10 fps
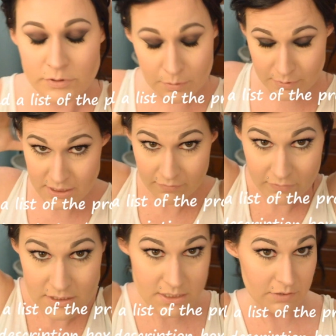Let me see if
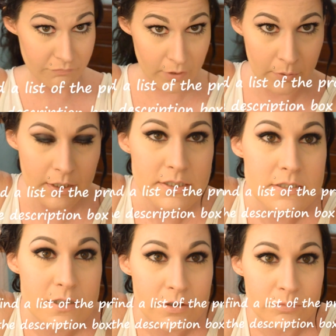this is in
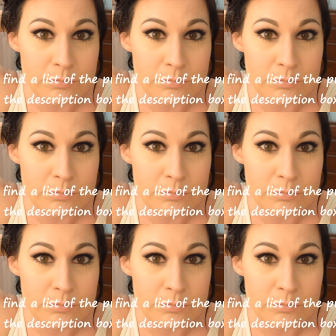focus.